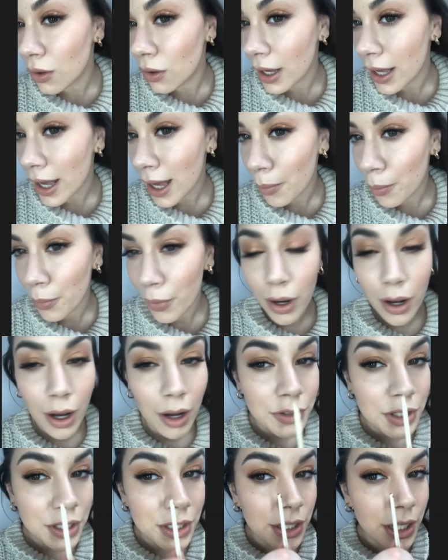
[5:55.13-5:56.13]
camera,
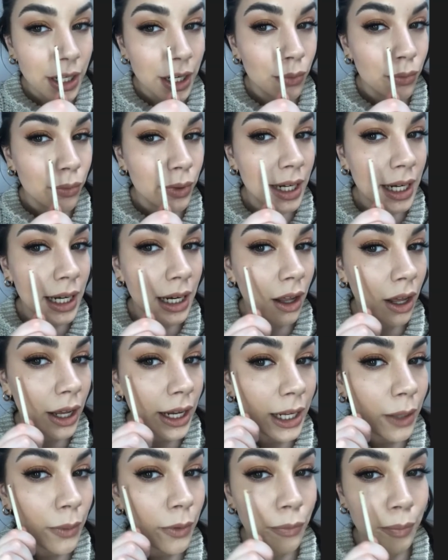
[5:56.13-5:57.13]
I've just done it really
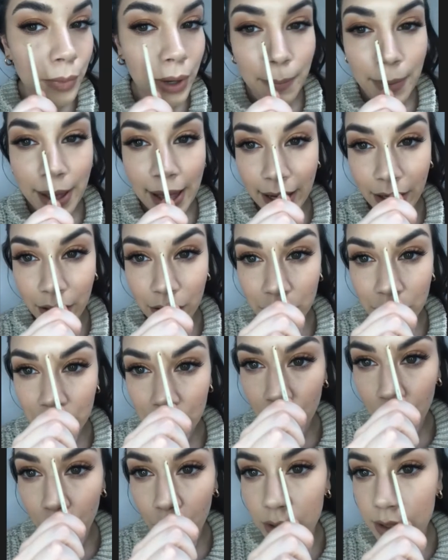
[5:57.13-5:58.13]
lightly with my pen, just
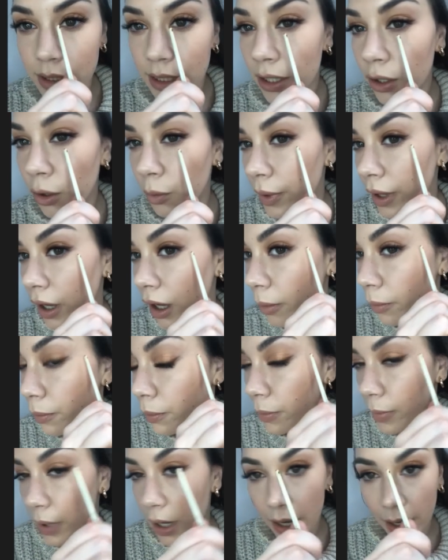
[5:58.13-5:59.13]
across a little bit up
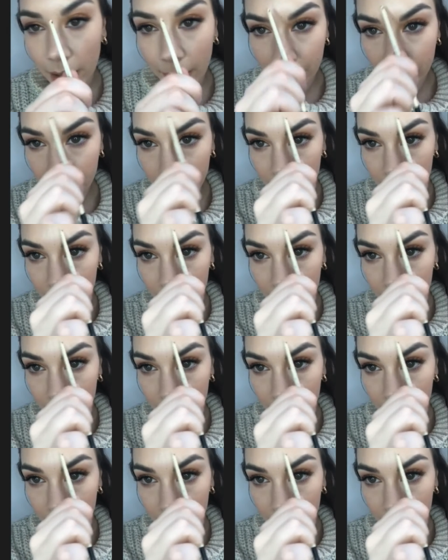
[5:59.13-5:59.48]
and